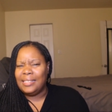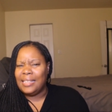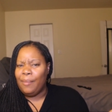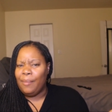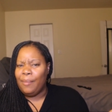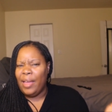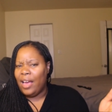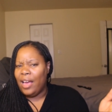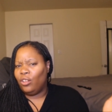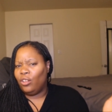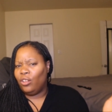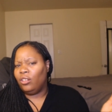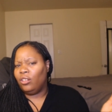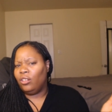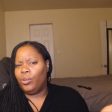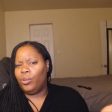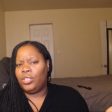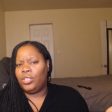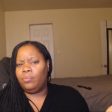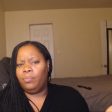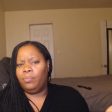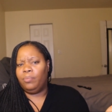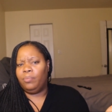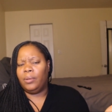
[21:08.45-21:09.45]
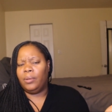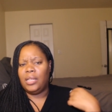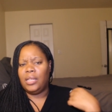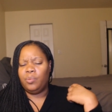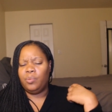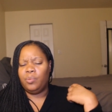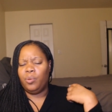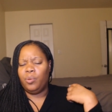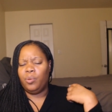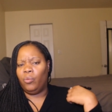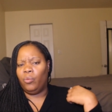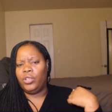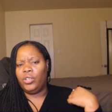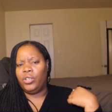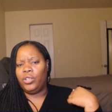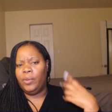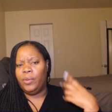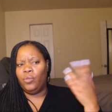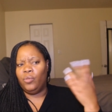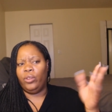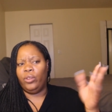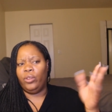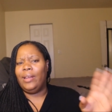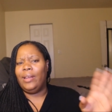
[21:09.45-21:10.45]
I mean, I don't know what at this point what she
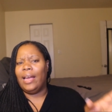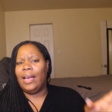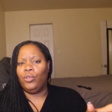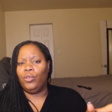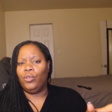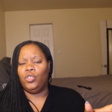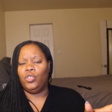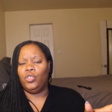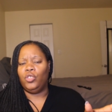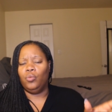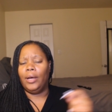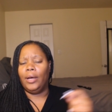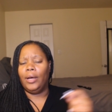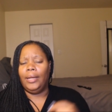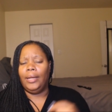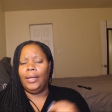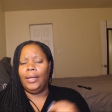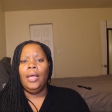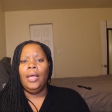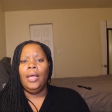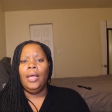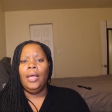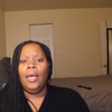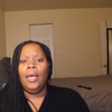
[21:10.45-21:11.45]
means. Well, you got what you wanted.